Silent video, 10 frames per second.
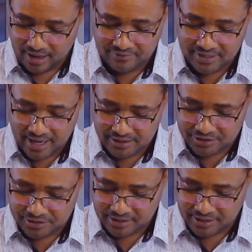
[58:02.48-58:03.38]

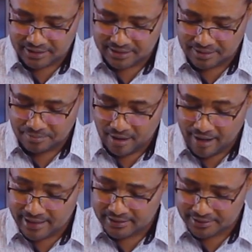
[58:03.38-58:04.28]
Avidite, and the
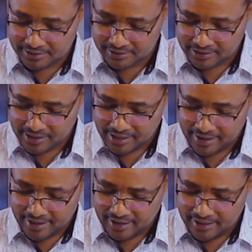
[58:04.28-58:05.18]
Zamarite,
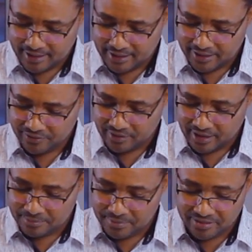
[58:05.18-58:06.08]
and the
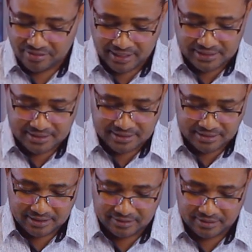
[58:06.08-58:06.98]

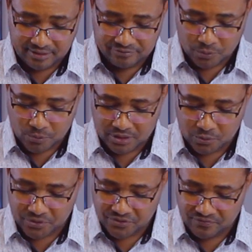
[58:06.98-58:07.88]
Hamathite, and the afterward
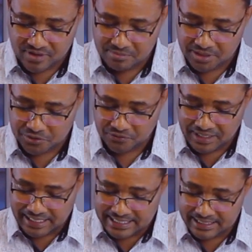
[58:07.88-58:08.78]
were the families of
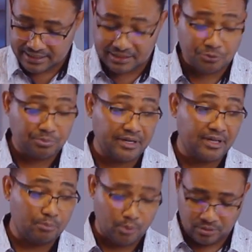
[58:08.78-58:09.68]
the Canaanites spread
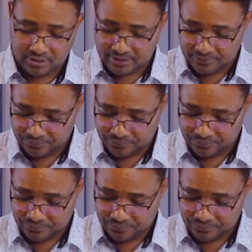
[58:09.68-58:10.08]
abroad.